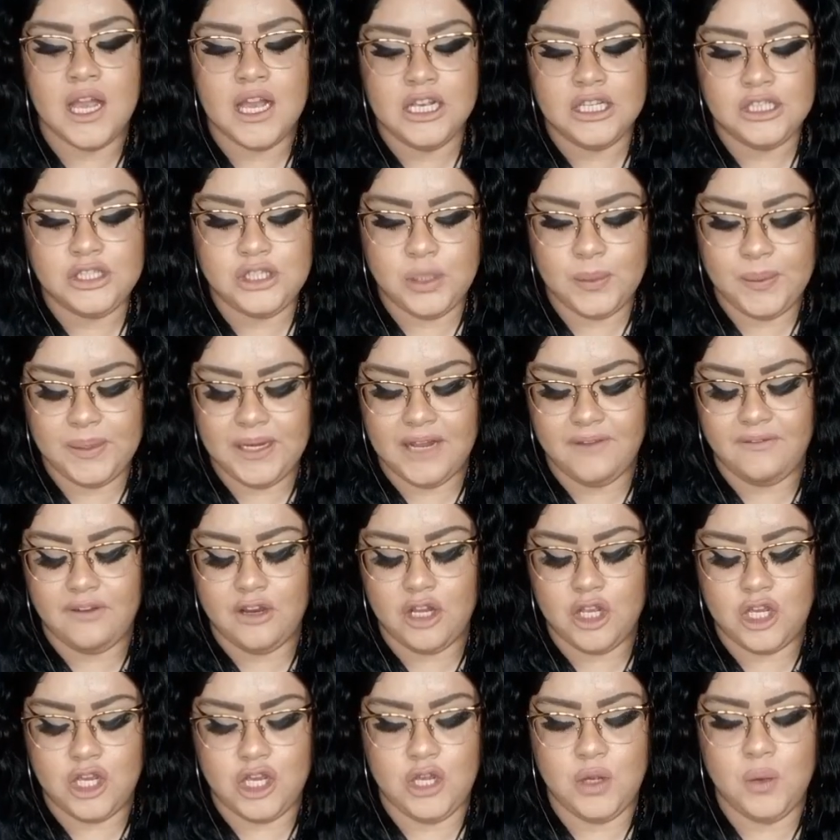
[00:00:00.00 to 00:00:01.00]
So whenever
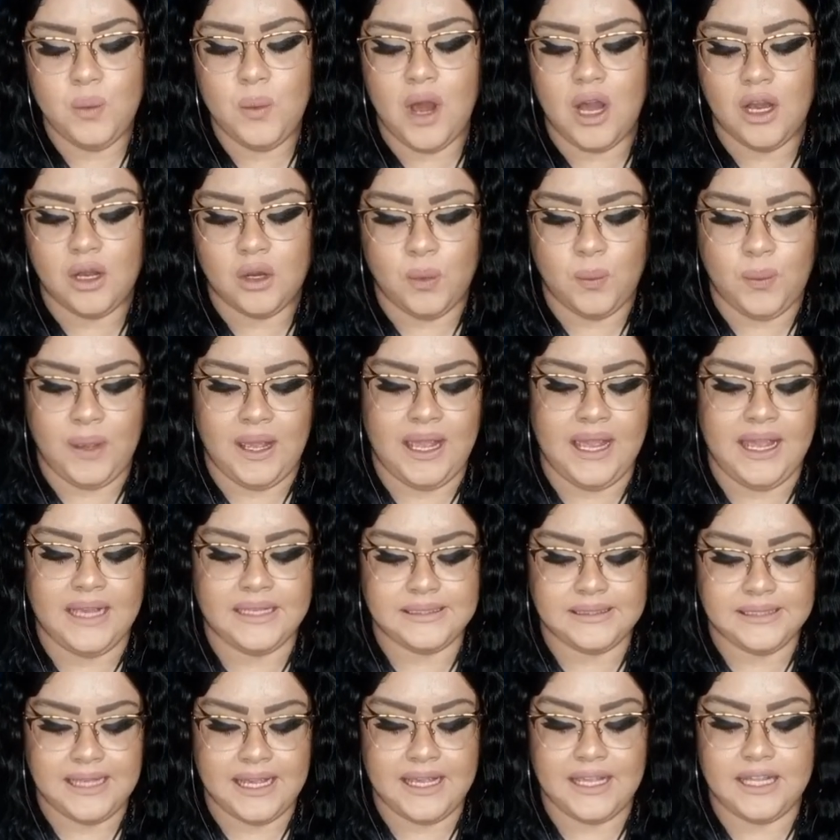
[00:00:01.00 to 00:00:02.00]
you walk away,
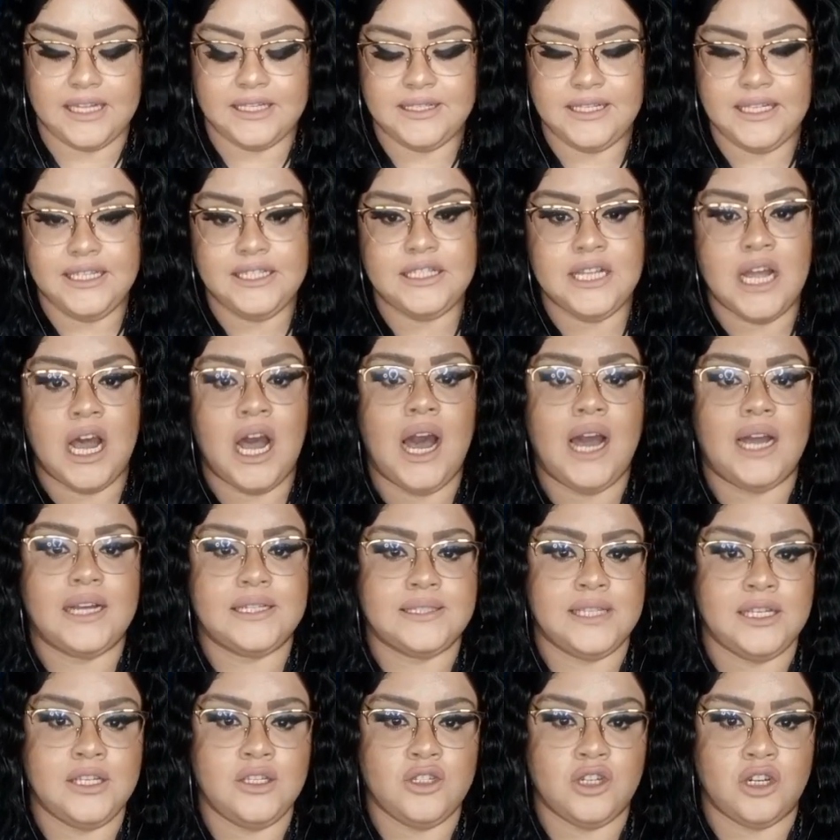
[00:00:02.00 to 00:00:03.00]
it's like
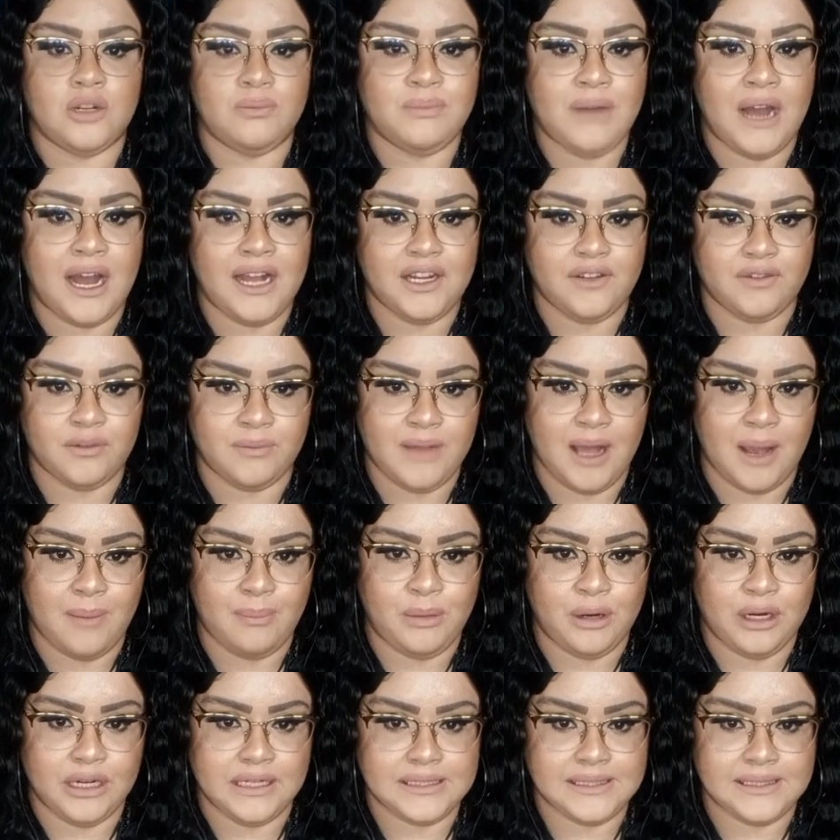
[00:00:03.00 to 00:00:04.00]
detoxing your body from that
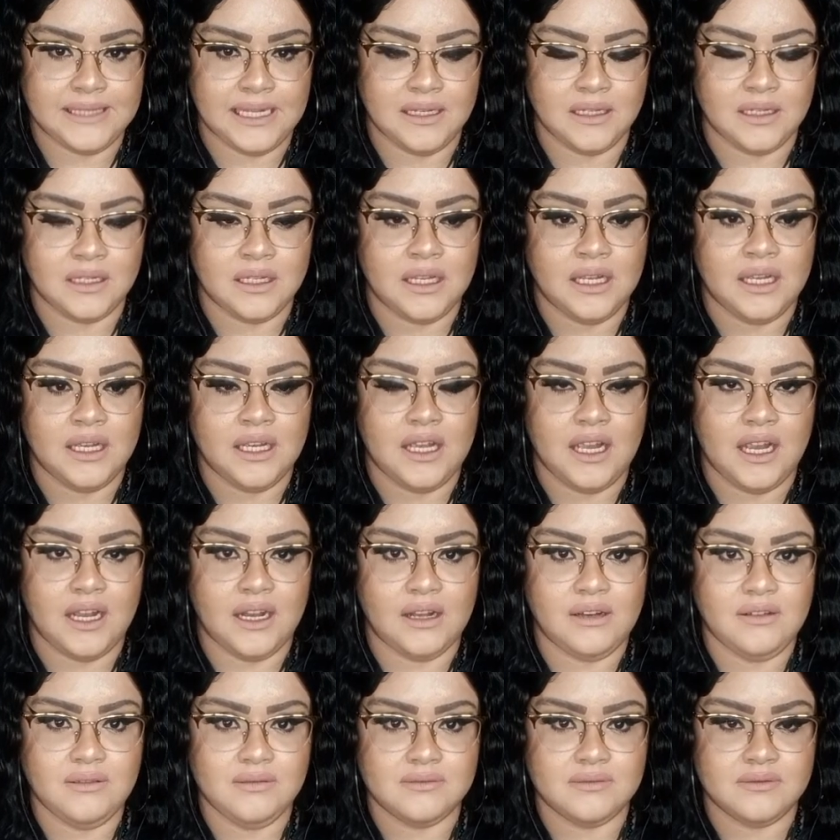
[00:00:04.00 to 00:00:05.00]
person, you
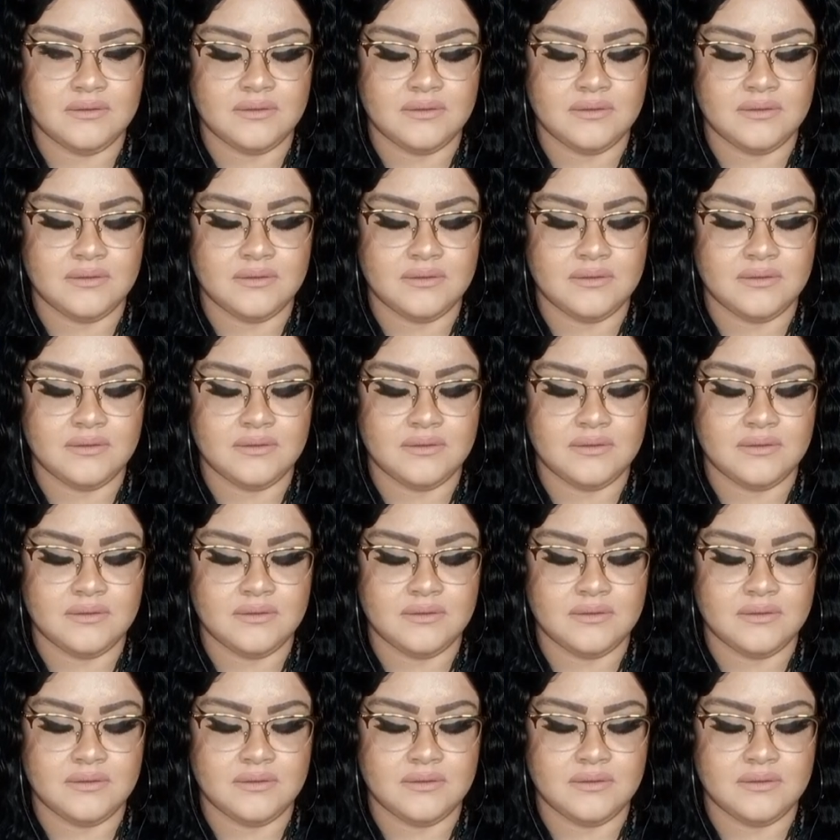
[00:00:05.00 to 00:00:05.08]
know,